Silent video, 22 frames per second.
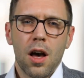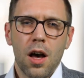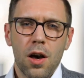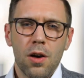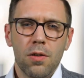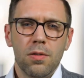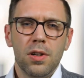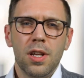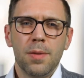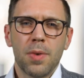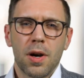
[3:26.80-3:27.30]

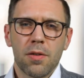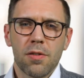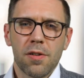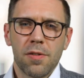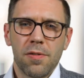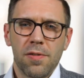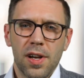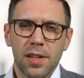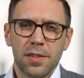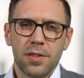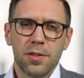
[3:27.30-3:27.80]
Only by
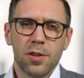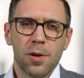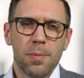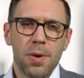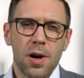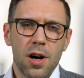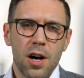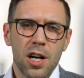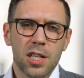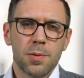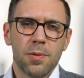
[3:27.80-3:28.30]
reflecting on
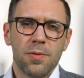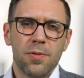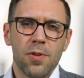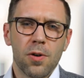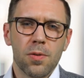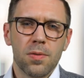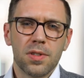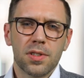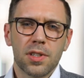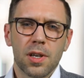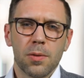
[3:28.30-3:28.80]
past
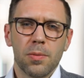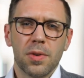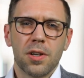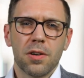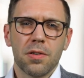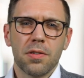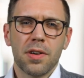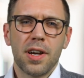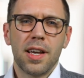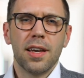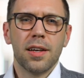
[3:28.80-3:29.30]
performance can we
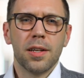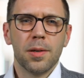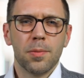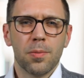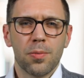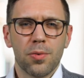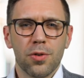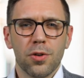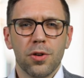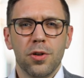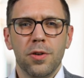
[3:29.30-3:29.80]
create an
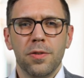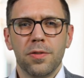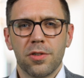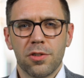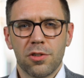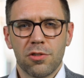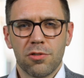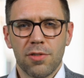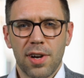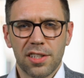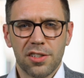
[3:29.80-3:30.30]
improved
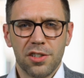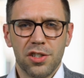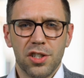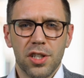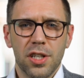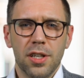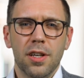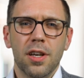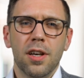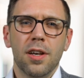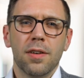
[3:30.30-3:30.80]

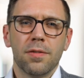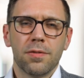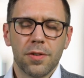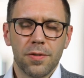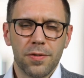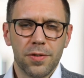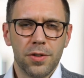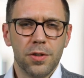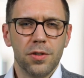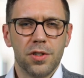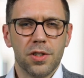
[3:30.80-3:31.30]
strategy for
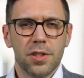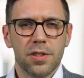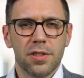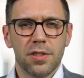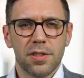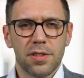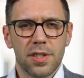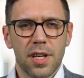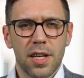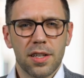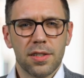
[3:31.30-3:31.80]
future
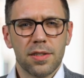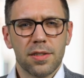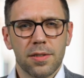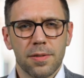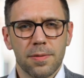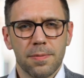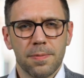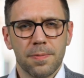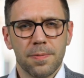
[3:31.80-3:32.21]
success.